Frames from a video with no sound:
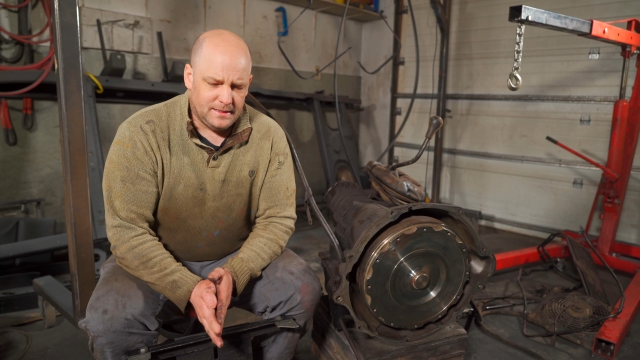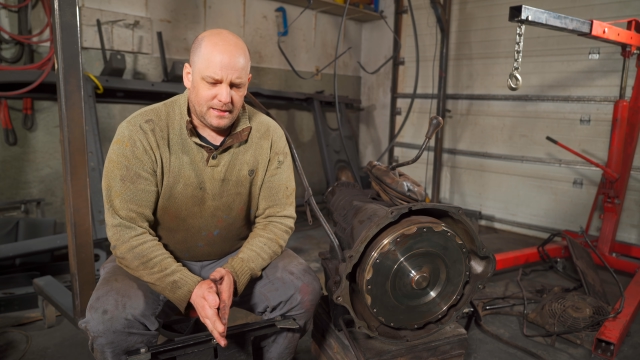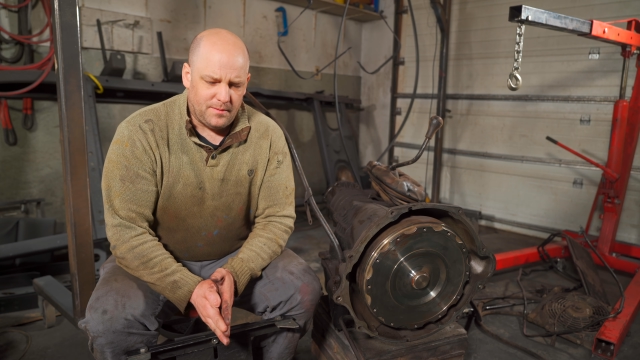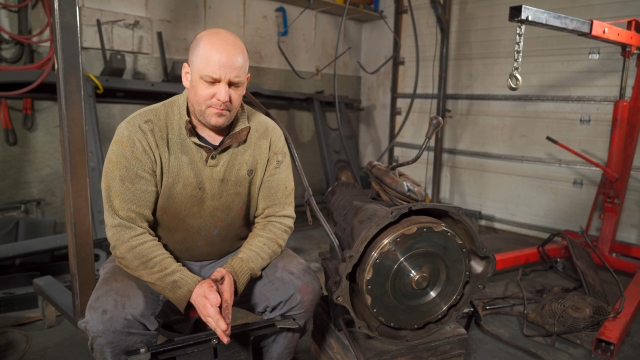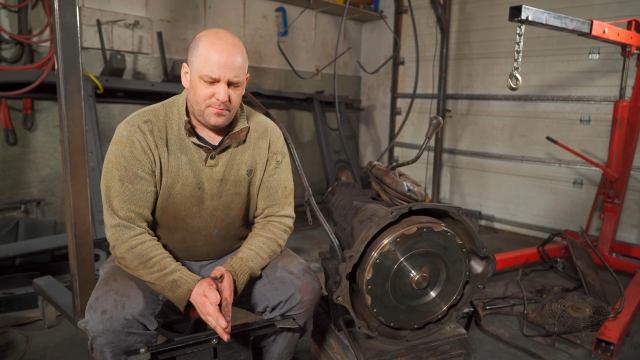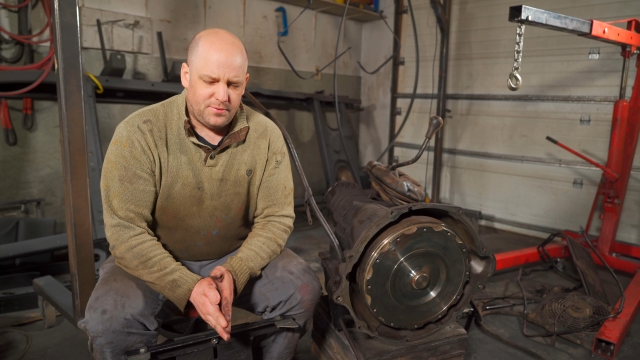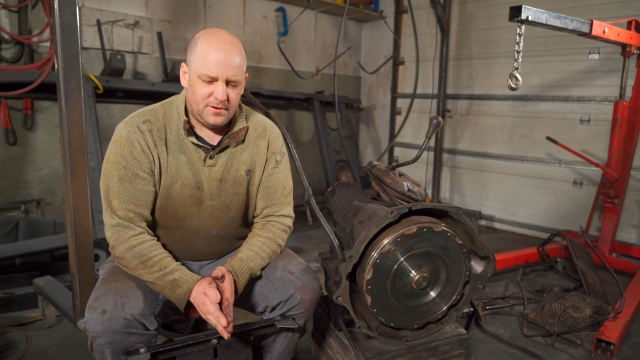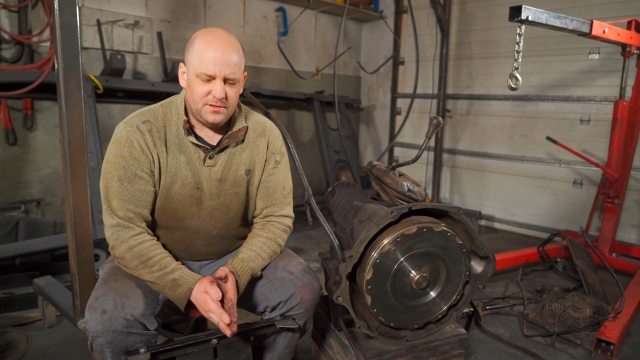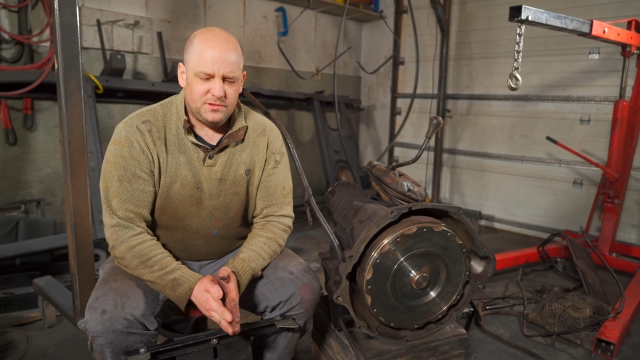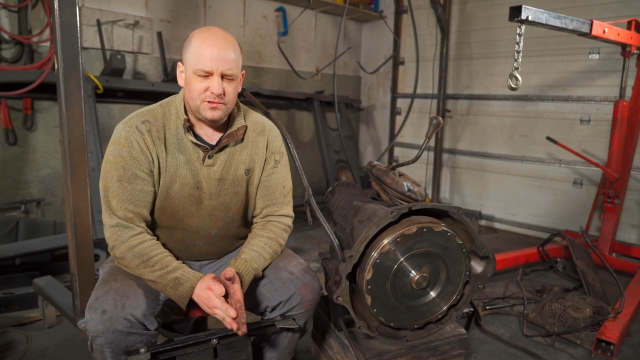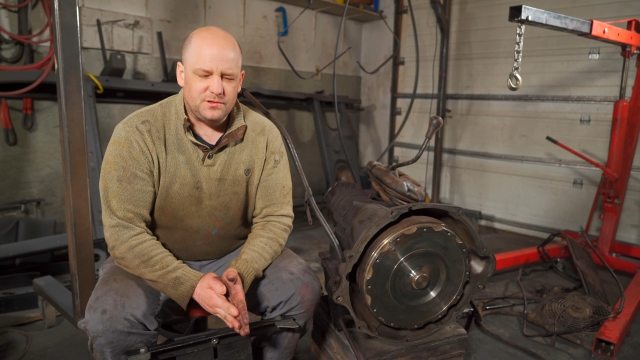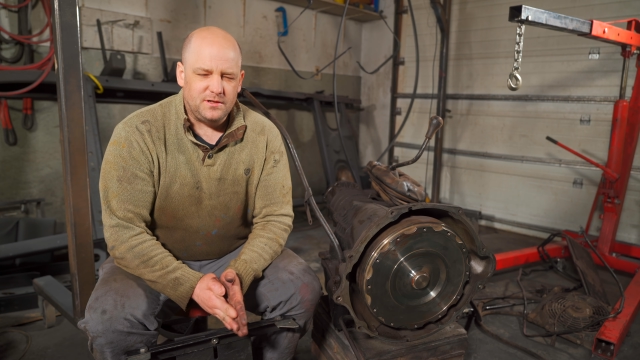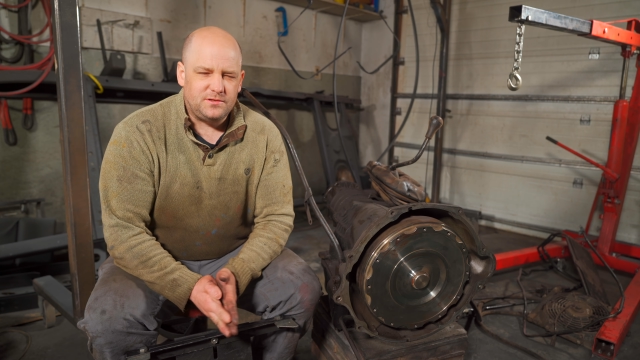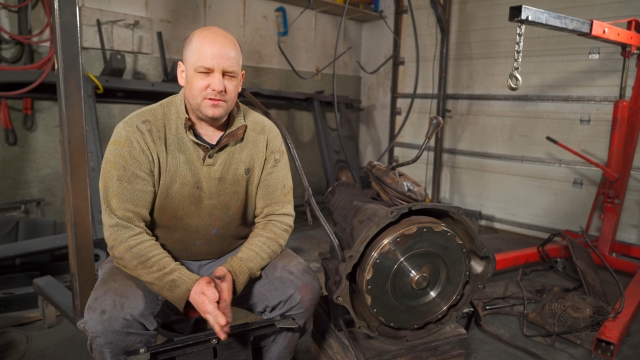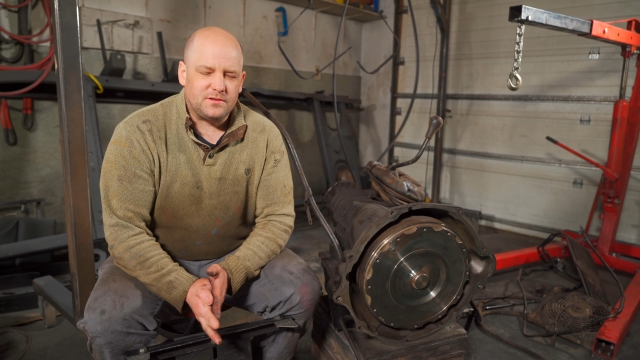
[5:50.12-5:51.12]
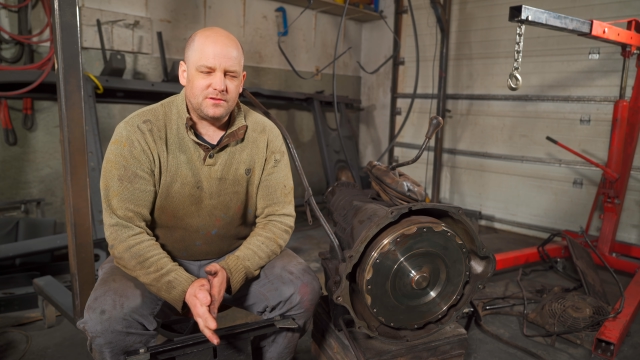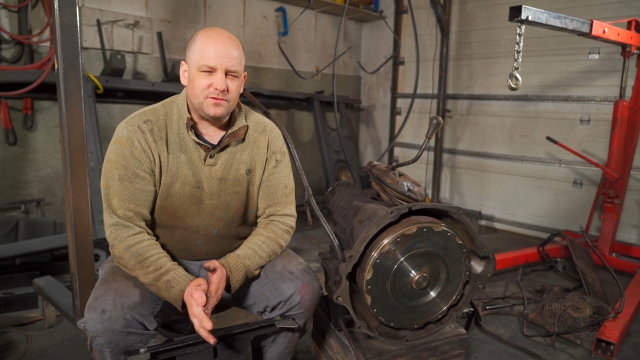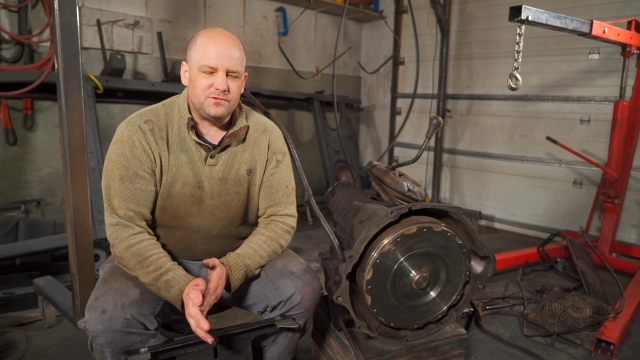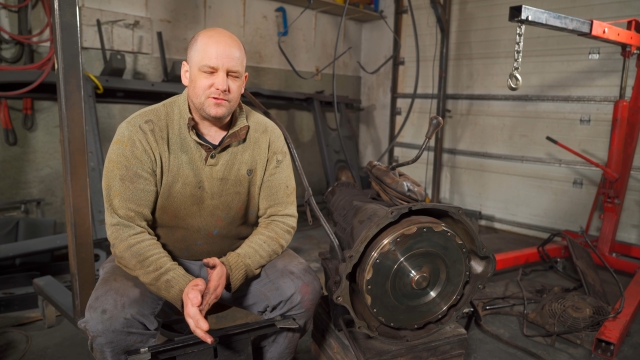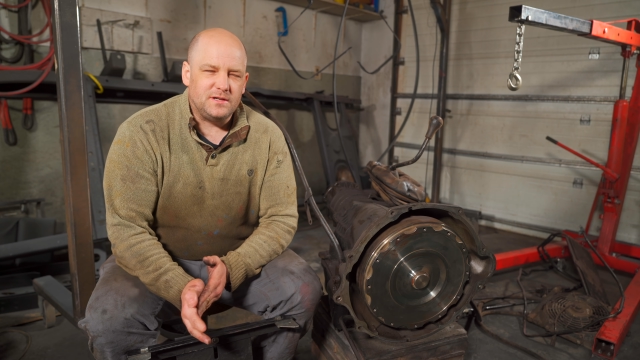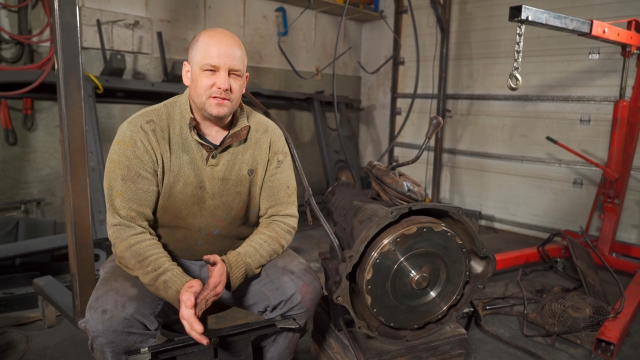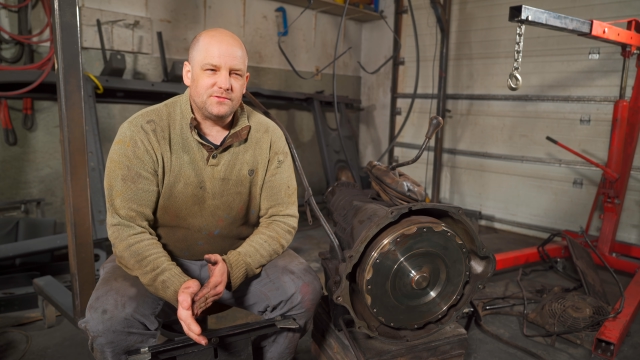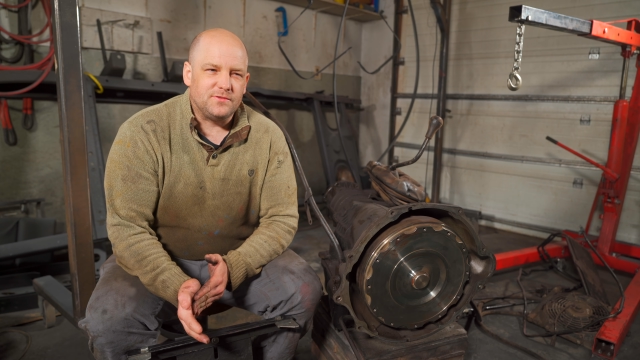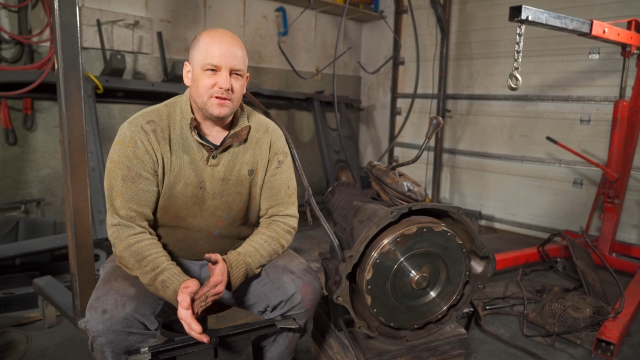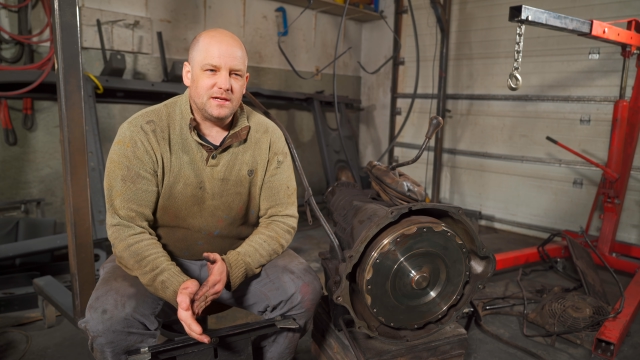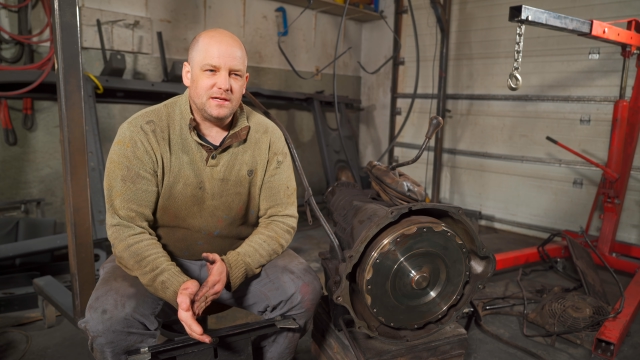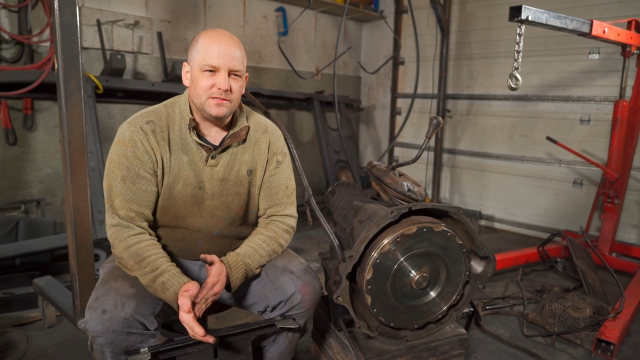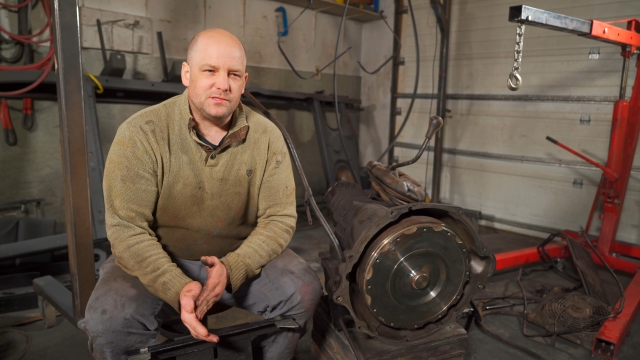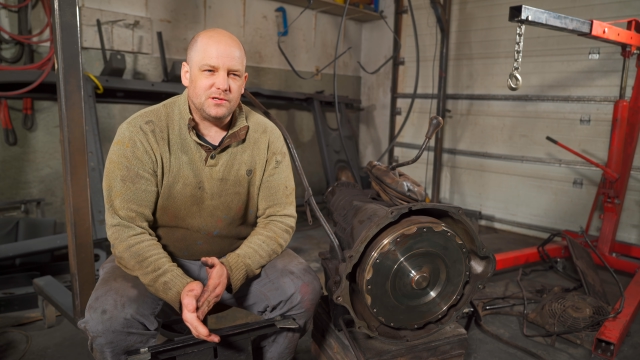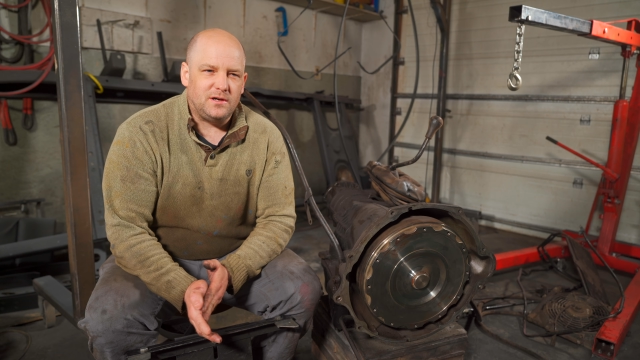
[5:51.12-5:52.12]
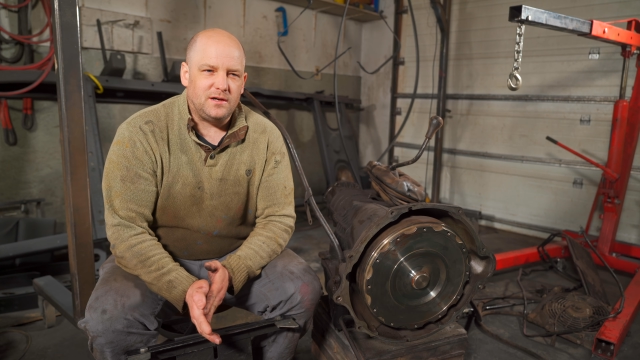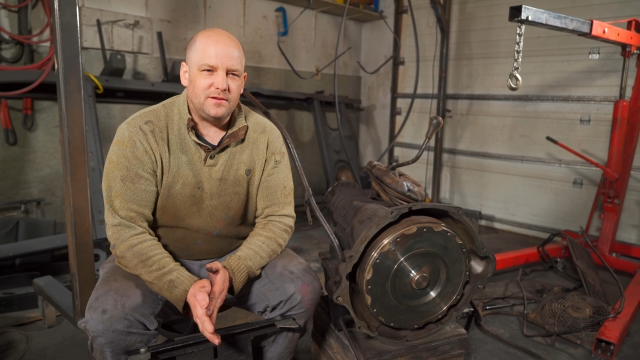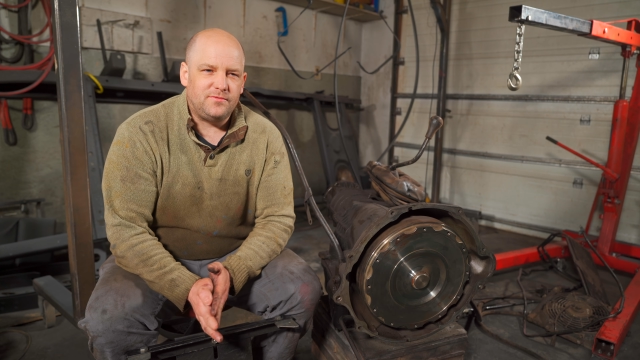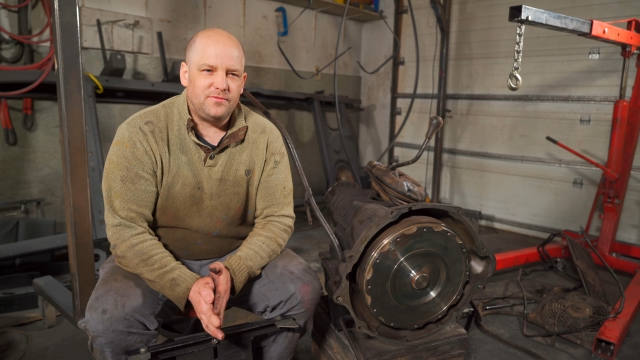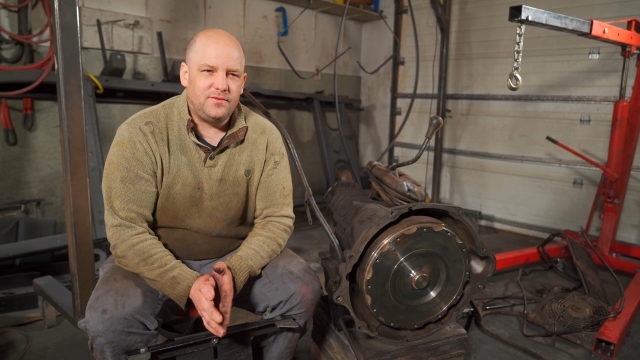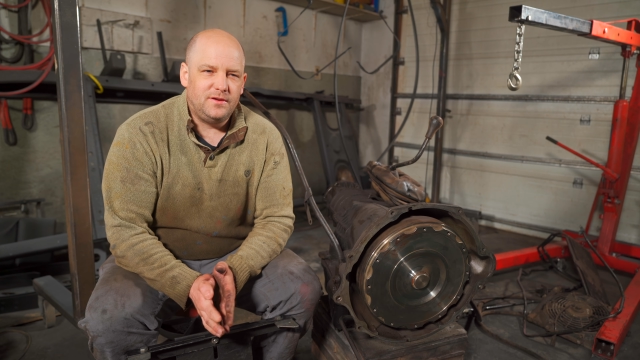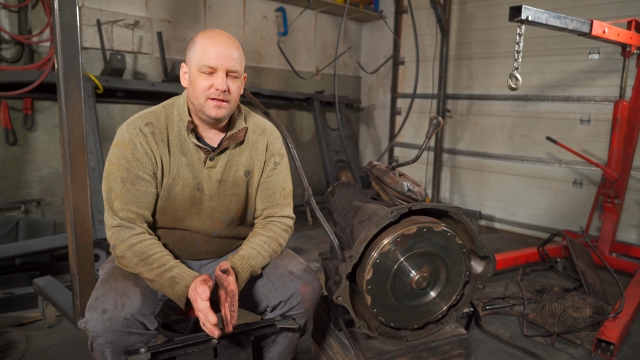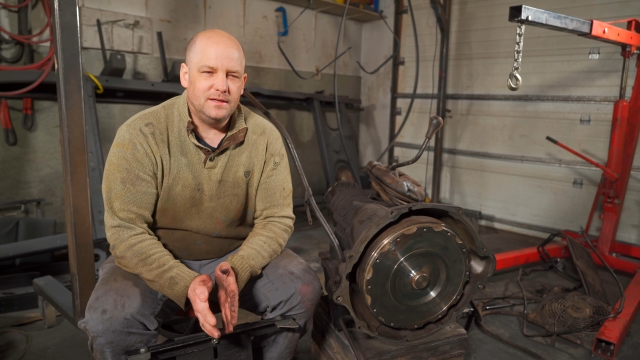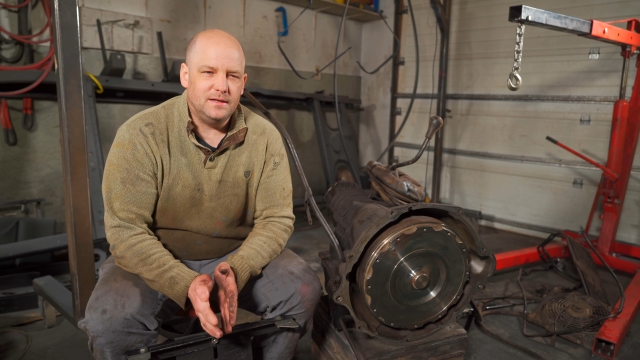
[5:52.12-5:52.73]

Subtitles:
I'm pretty sure I took the transfer case off